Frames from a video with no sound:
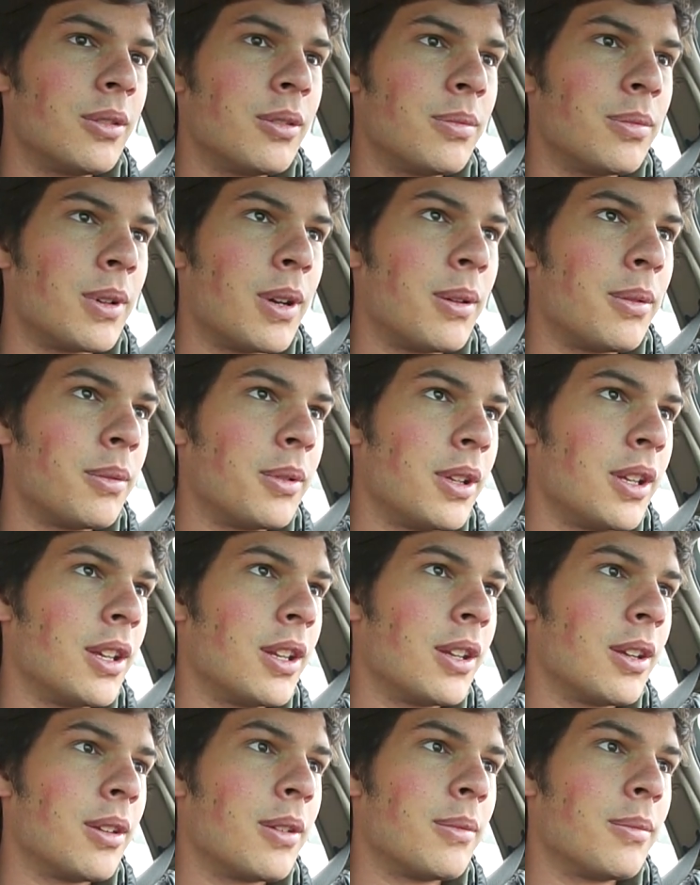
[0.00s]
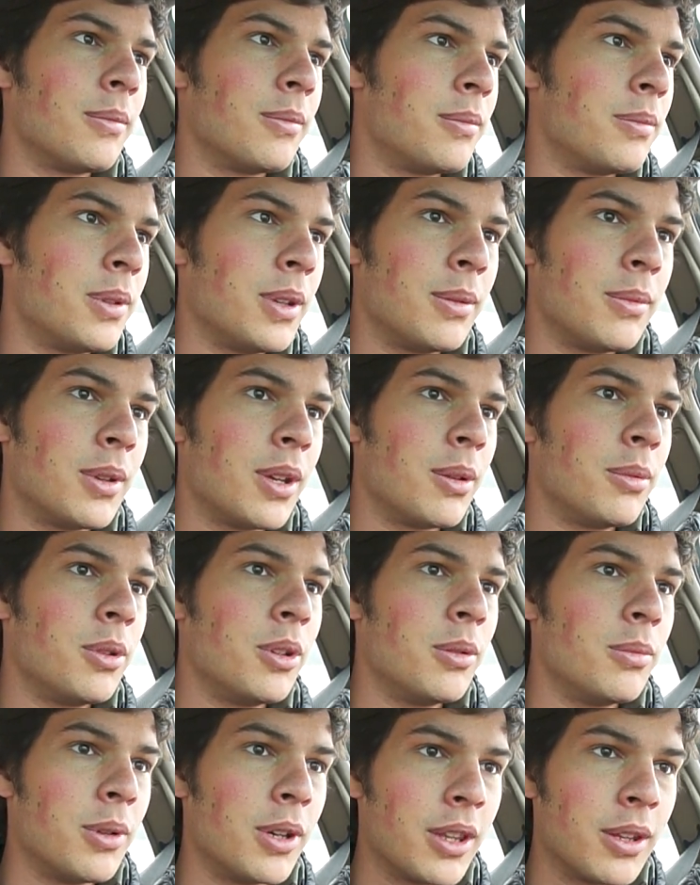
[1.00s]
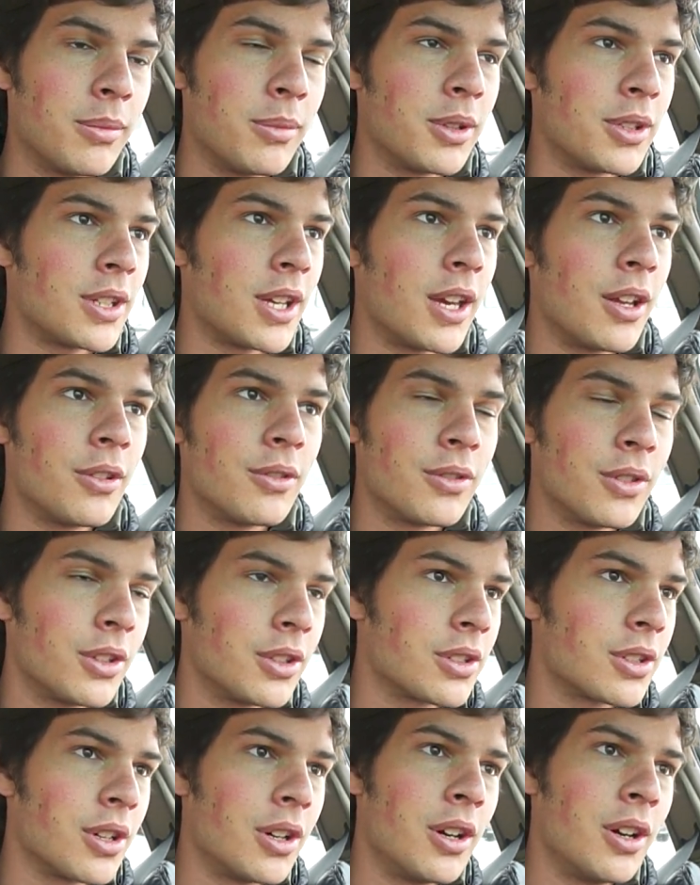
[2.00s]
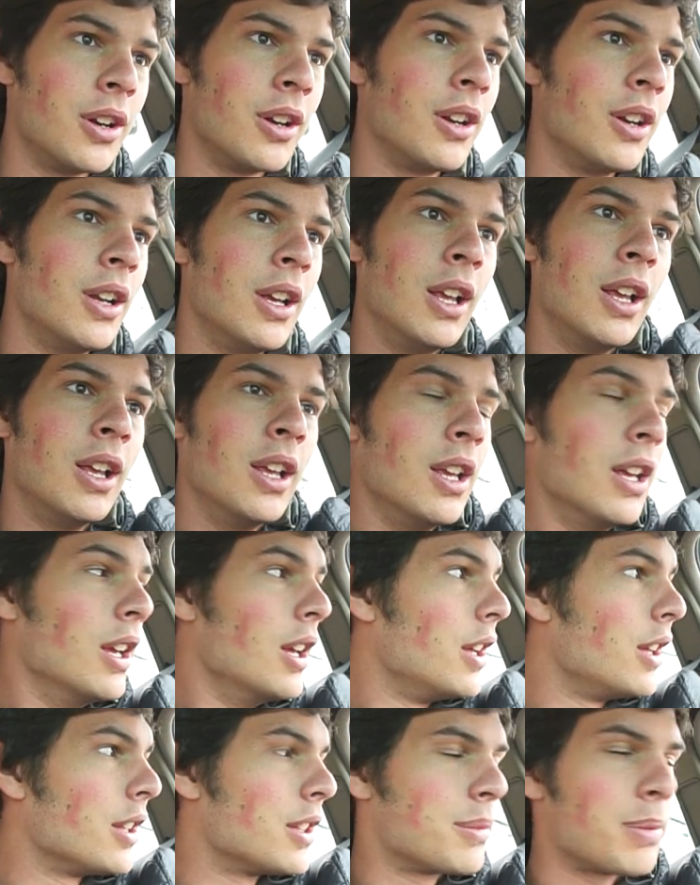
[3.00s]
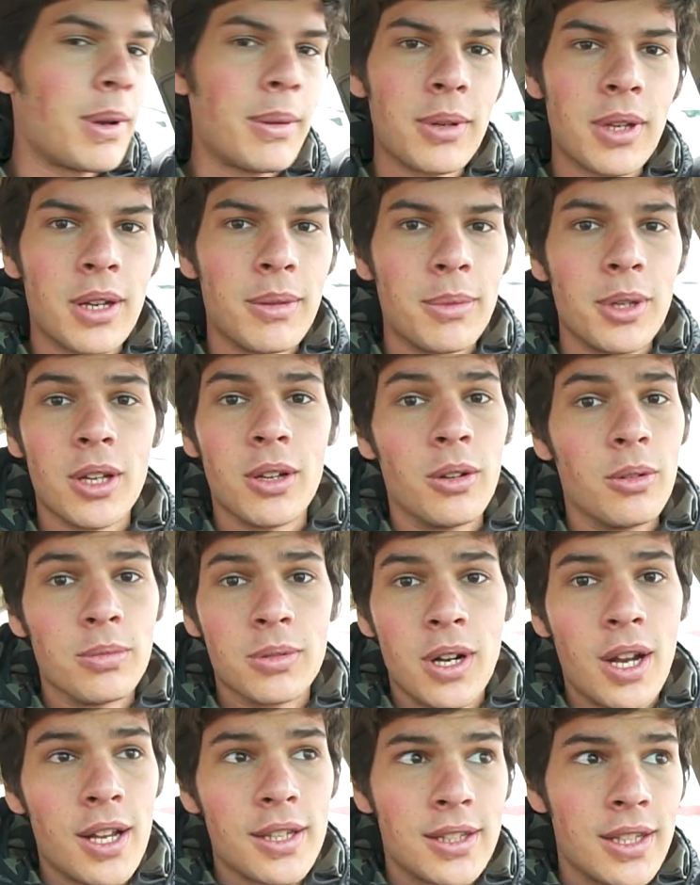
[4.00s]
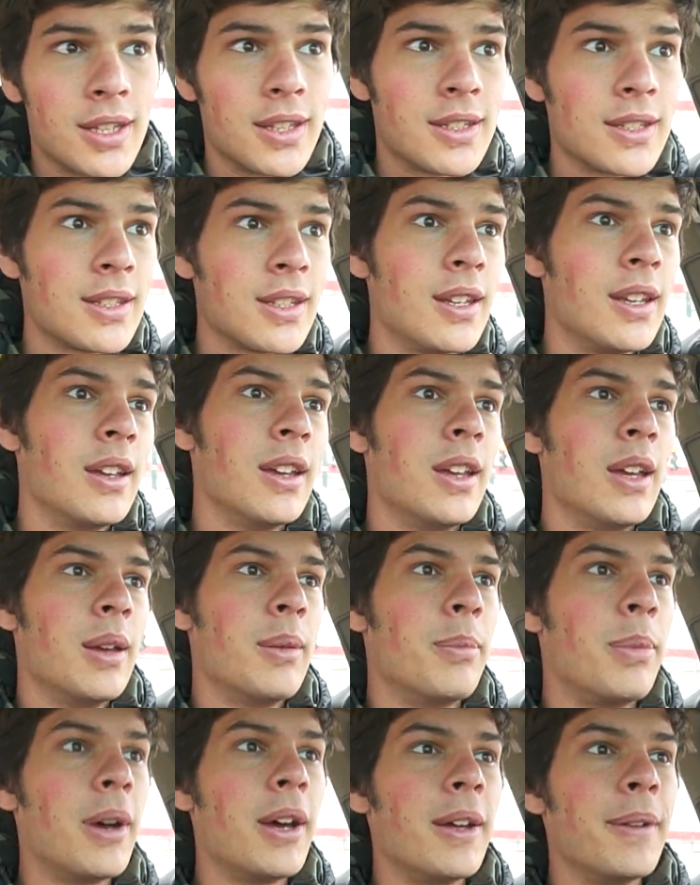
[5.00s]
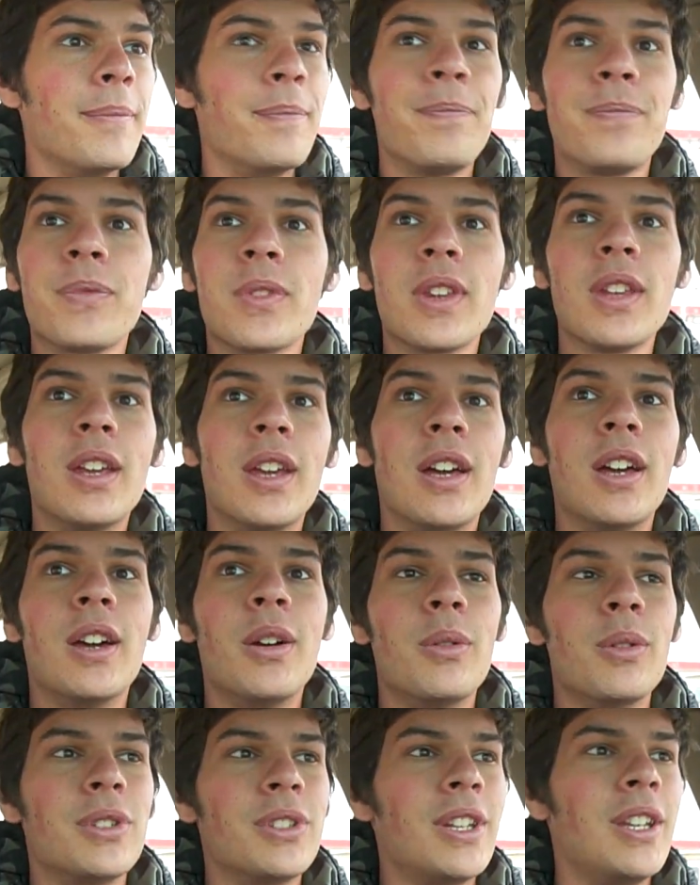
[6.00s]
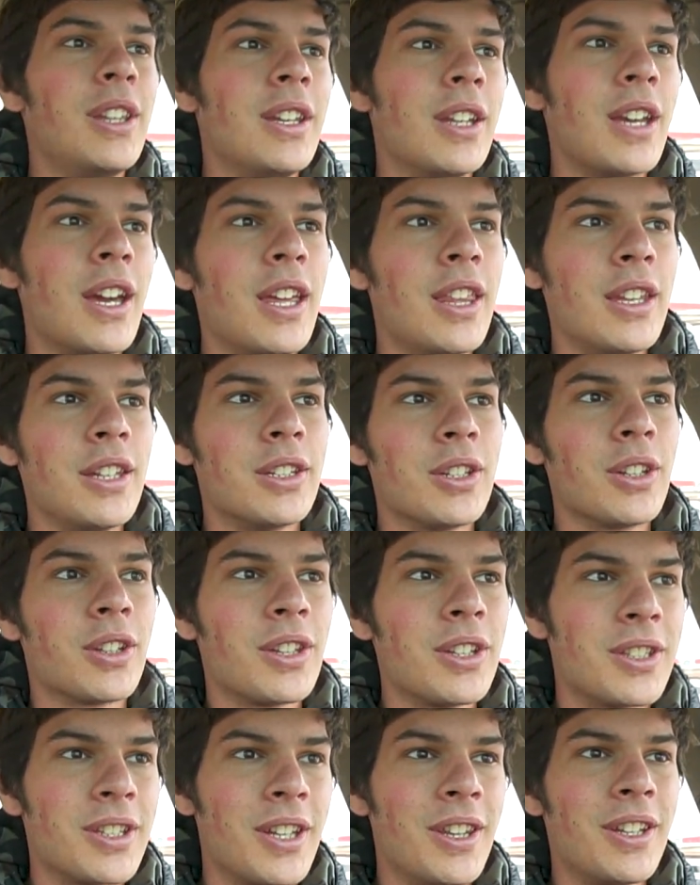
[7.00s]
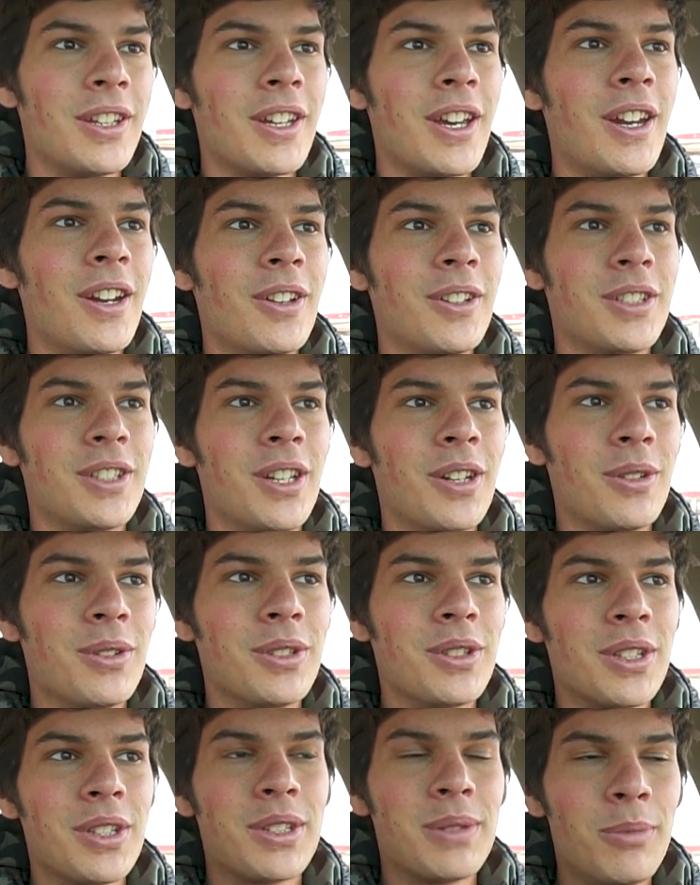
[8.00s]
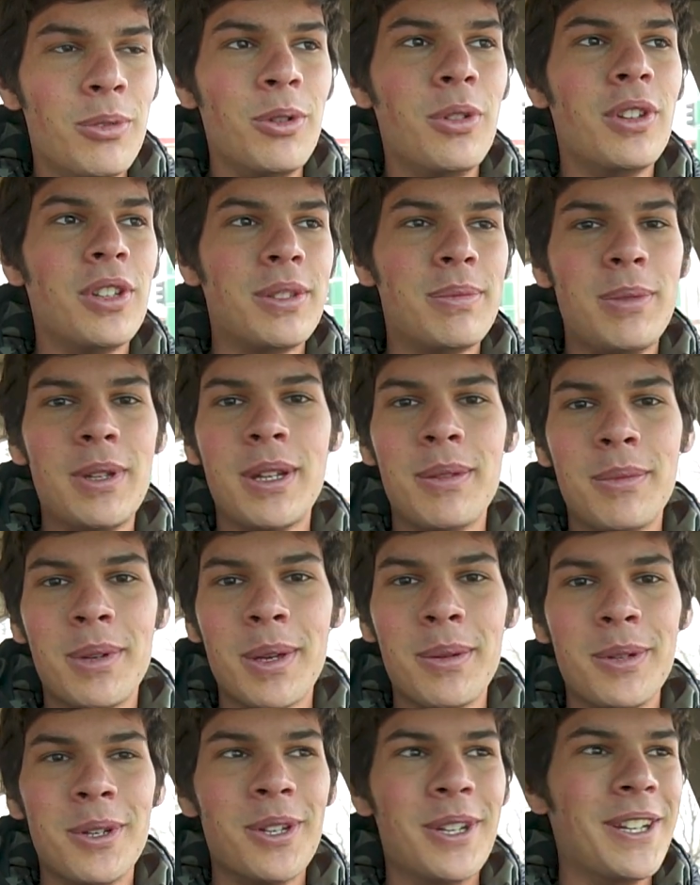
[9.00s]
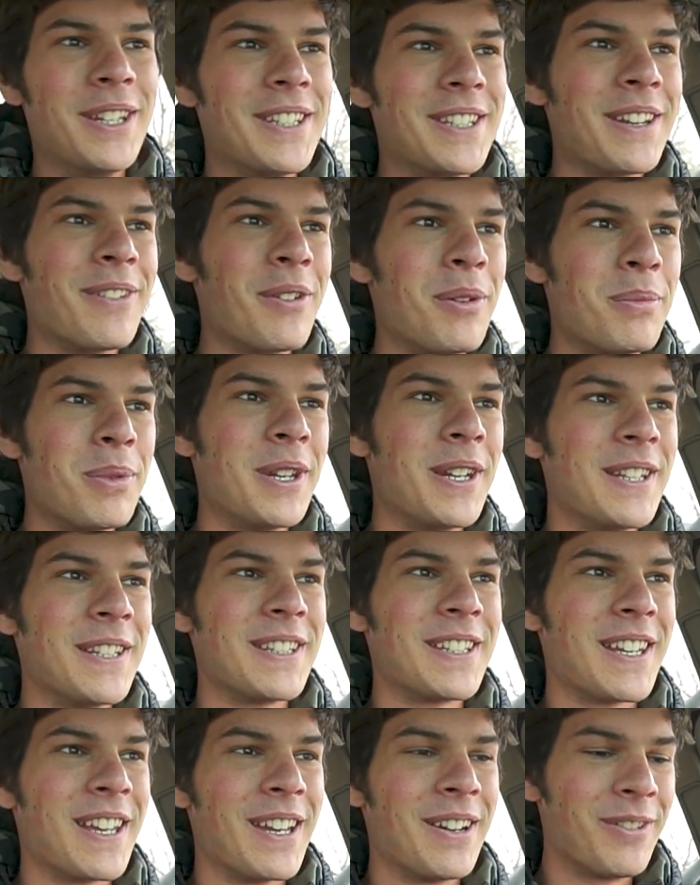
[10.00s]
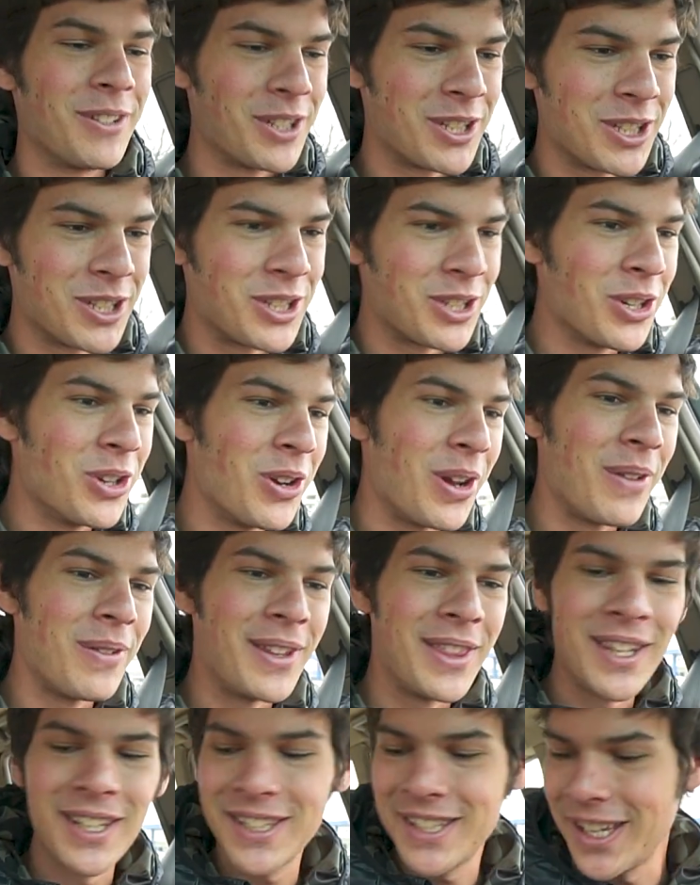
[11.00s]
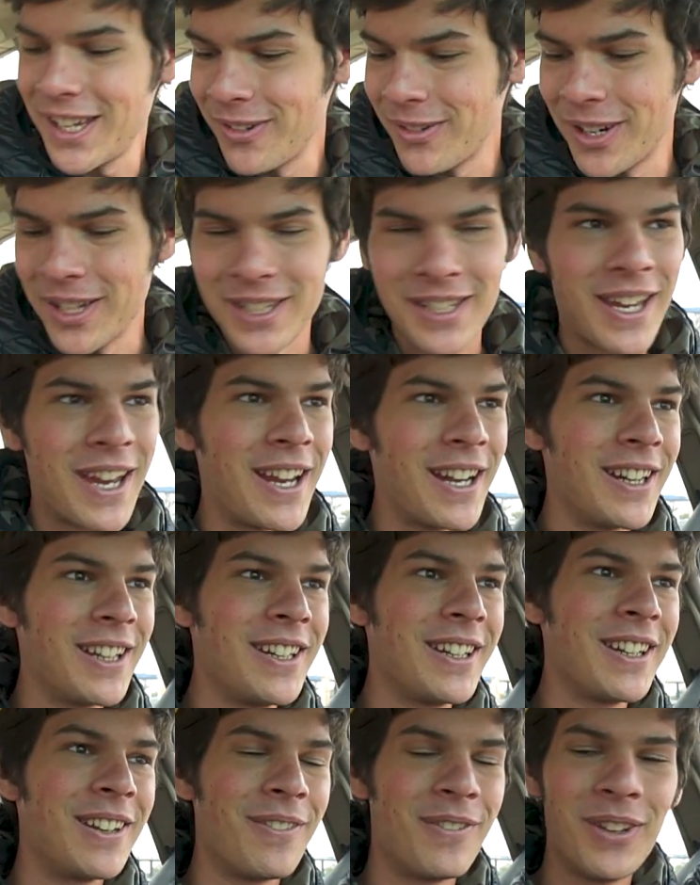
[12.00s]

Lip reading: probably hit up BMW, bring them the title for this car. It's probably going to be a whole process. But I will say the guy that took this on the dyno said it was the smoothest BMW he's ever been inside, which is true. I mean, this thing, when it's idling, it